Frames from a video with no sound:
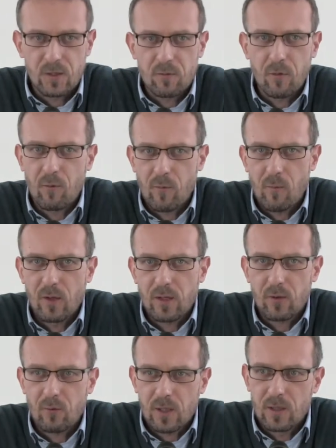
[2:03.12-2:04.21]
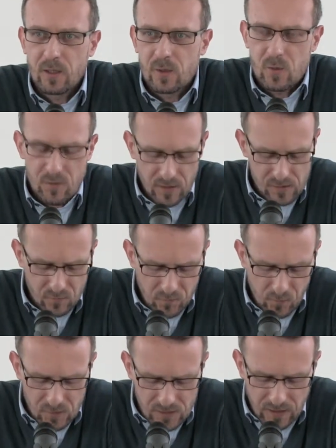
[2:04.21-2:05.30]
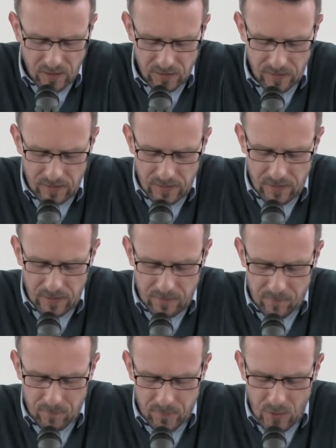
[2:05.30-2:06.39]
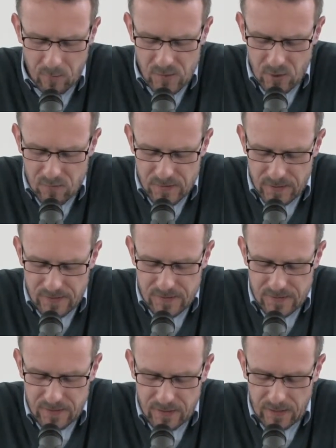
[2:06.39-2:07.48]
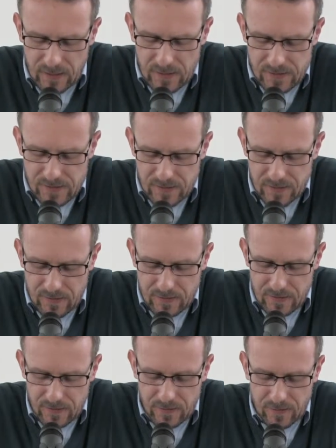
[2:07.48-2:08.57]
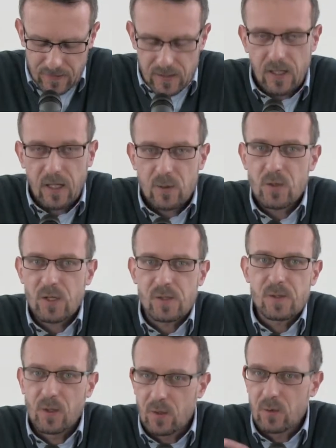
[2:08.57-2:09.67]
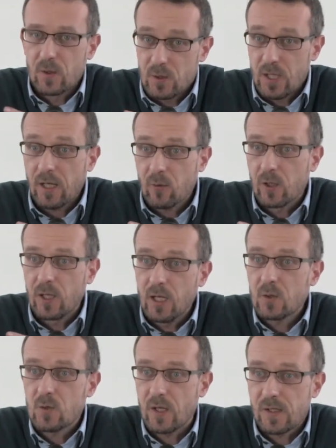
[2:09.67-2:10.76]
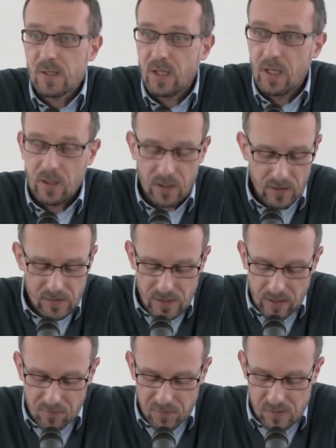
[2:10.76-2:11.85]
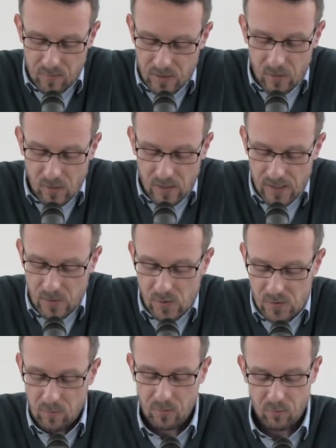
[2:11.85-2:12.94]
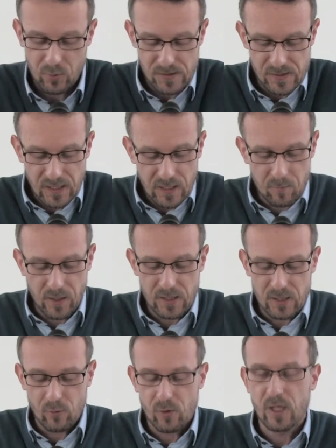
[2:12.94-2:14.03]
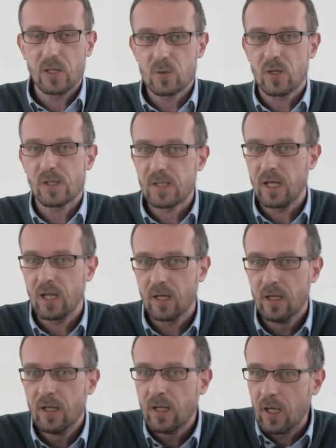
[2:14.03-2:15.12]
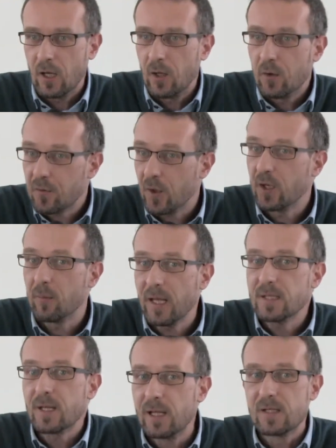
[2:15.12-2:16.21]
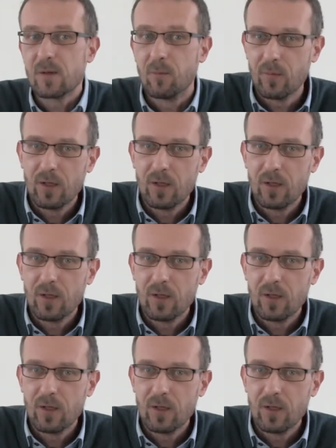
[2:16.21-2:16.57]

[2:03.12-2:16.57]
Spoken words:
if I remember that correctly, in 2014, observed that the interest, the general interest in Salafism has also been preceded by general interest in fundamentalism,